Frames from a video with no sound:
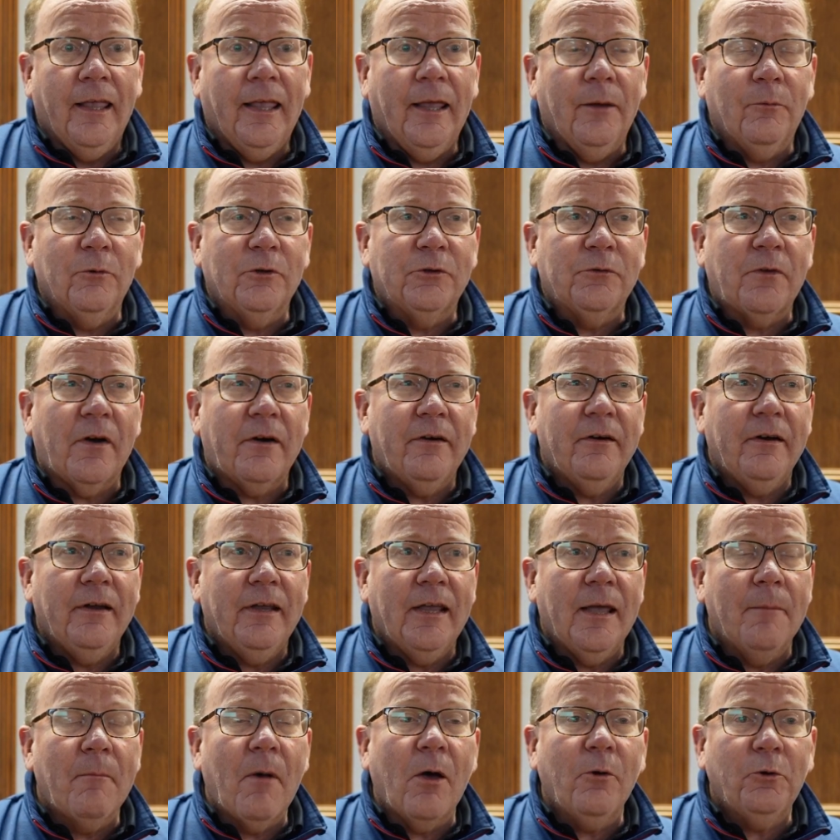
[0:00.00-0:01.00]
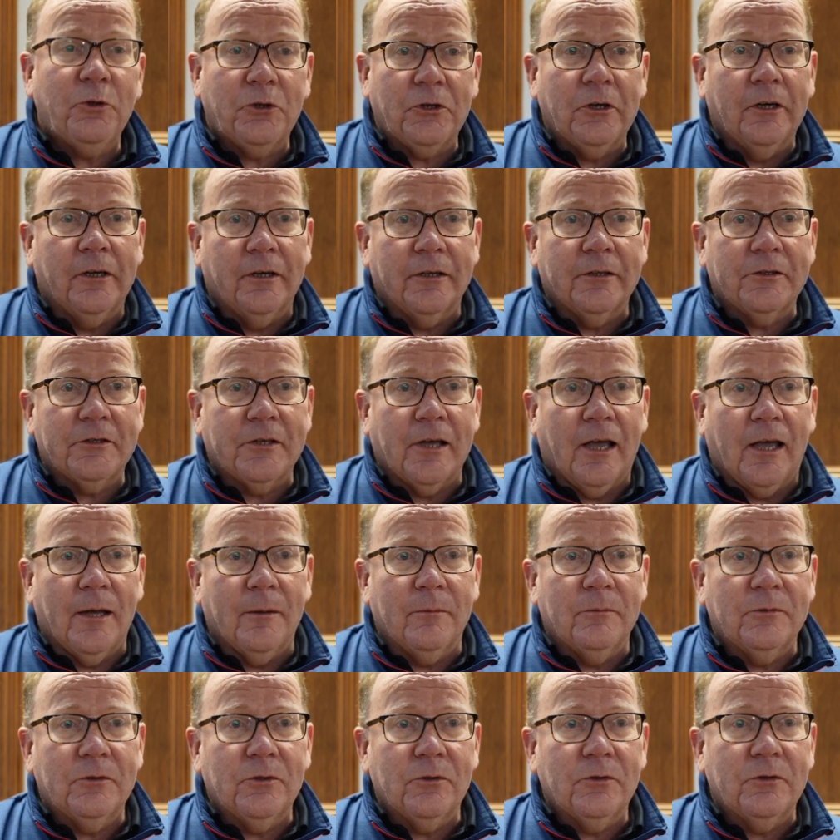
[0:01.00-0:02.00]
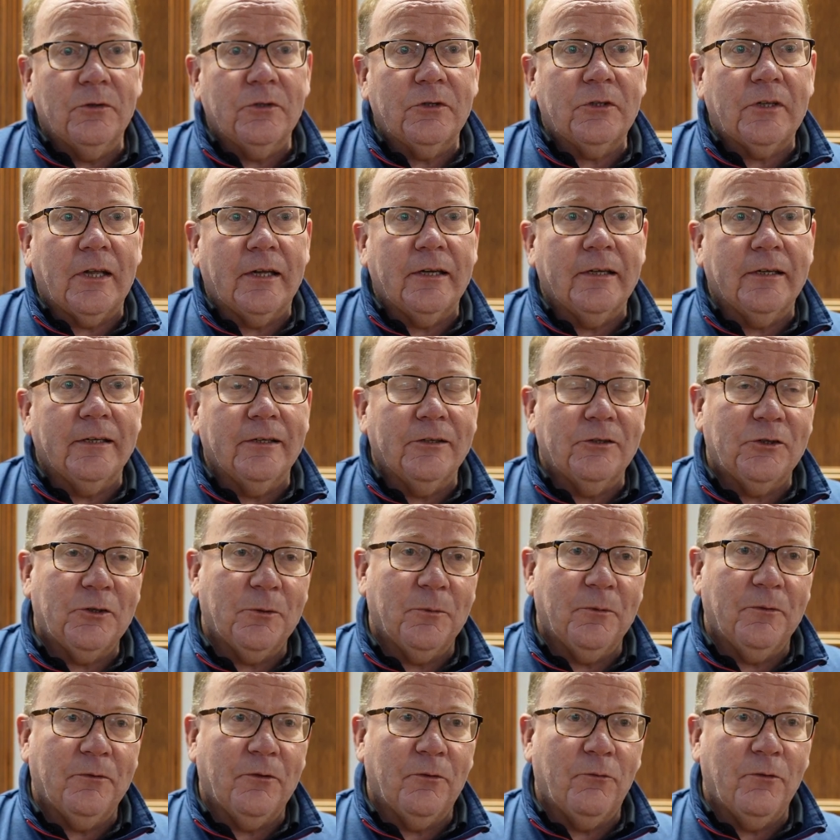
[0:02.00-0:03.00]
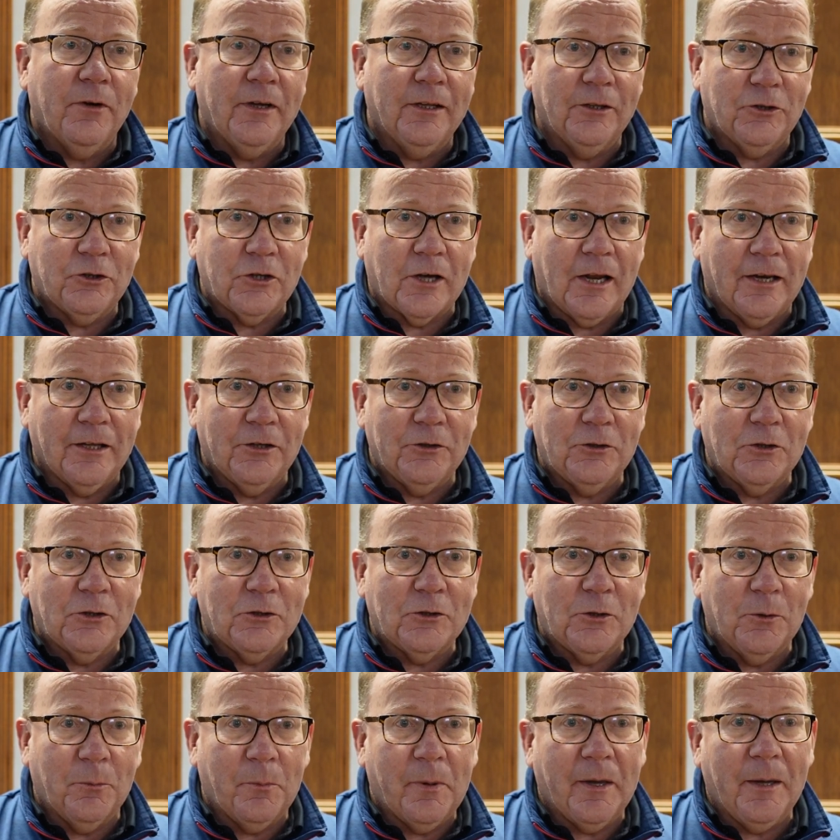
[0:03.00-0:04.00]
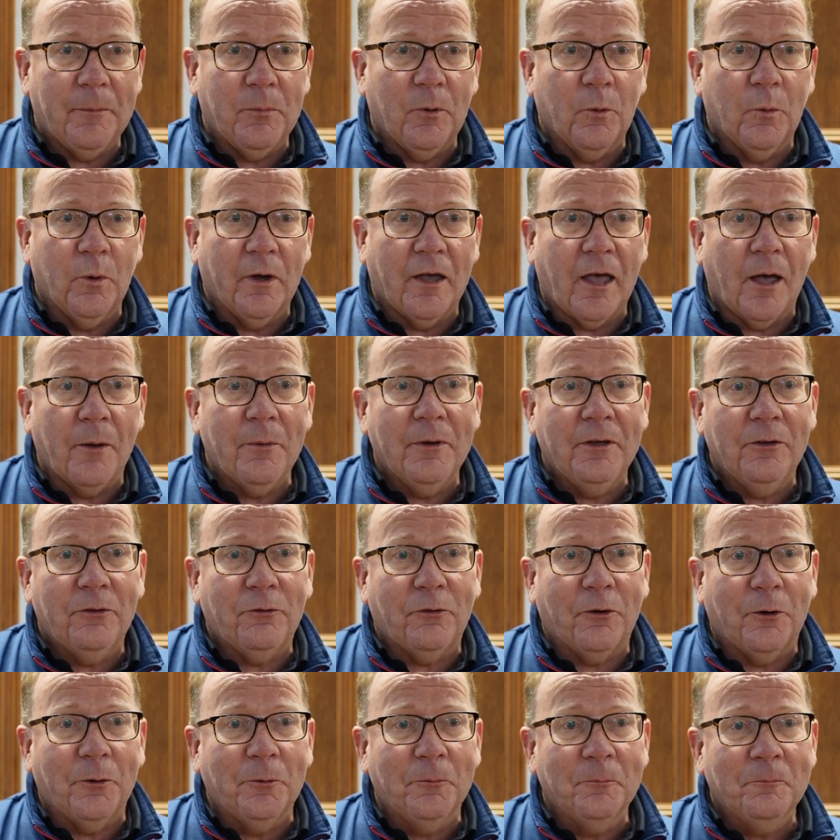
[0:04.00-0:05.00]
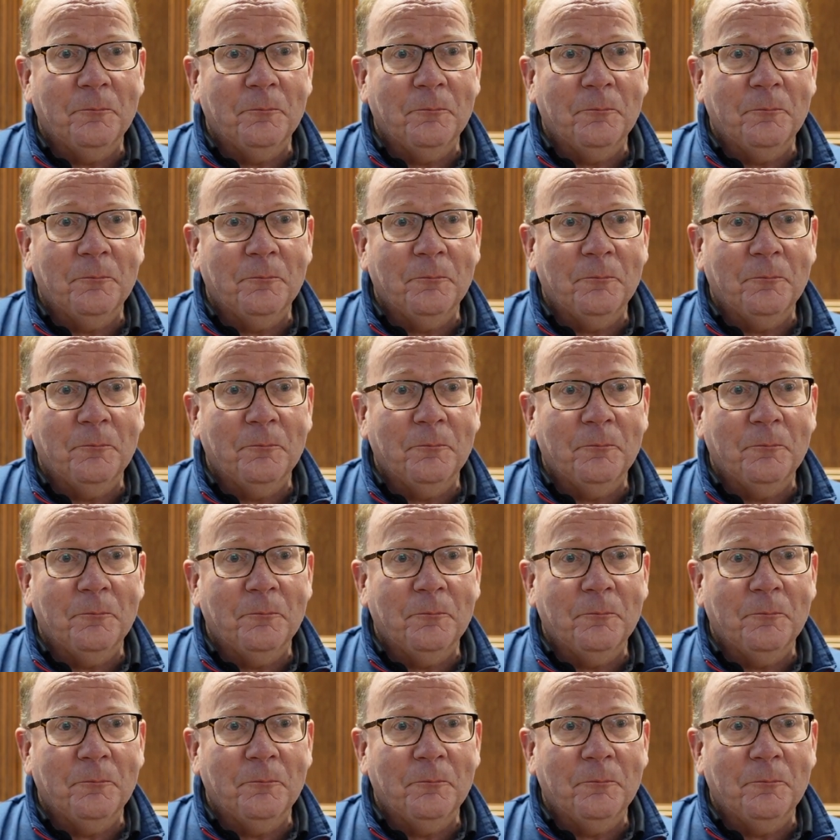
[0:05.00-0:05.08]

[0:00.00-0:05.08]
It was very emotional at times, understanding some of the real challenges that people were going through.